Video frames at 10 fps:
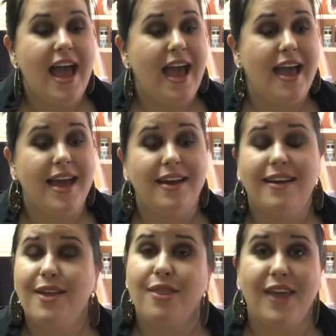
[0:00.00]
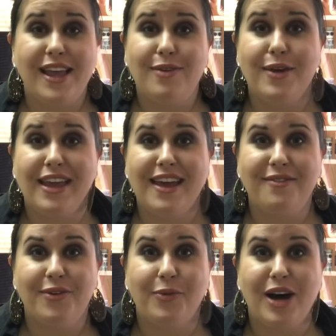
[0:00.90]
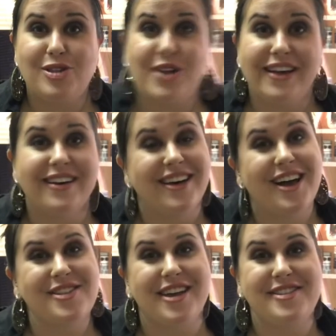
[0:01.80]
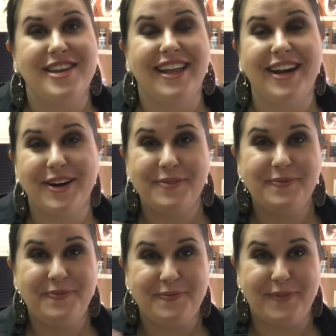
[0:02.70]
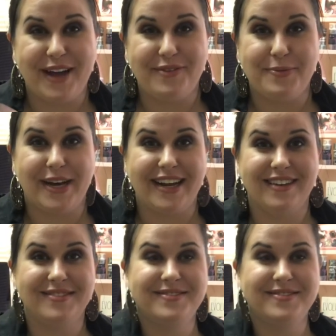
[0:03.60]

And thank you again for watching. I'll talk to you later. Bye, everybody.